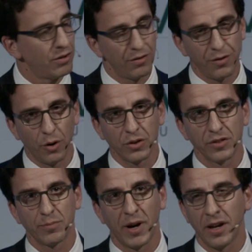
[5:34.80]

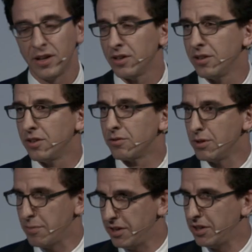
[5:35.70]
focus my
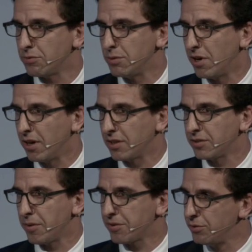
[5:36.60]
remaining
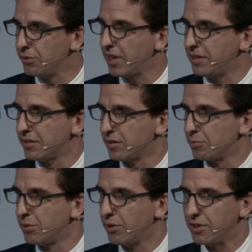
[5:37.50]
remarks with two cases
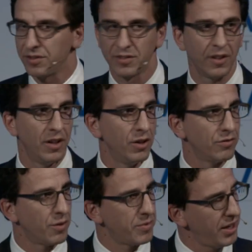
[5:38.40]
and points
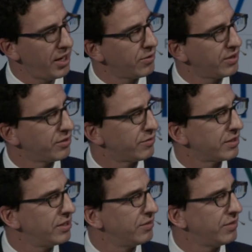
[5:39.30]
from the areas of
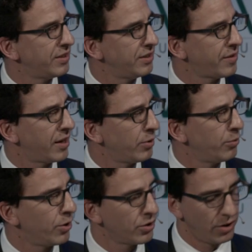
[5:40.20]
activities that we
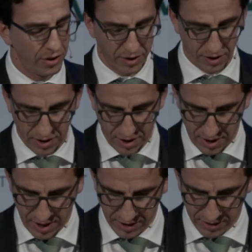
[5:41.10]
work on
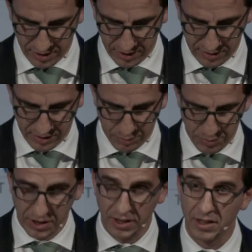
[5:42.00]
at
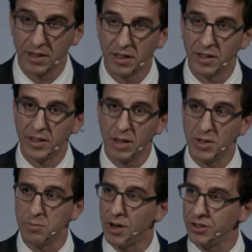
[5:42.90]
CEP,
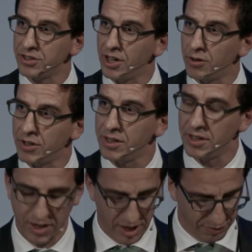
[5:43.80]
namely monetary
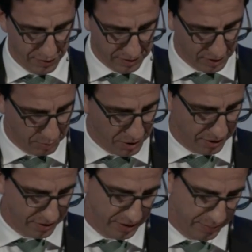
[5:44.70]
and fiscal
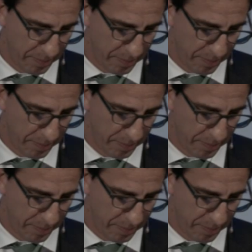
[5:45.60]
policy.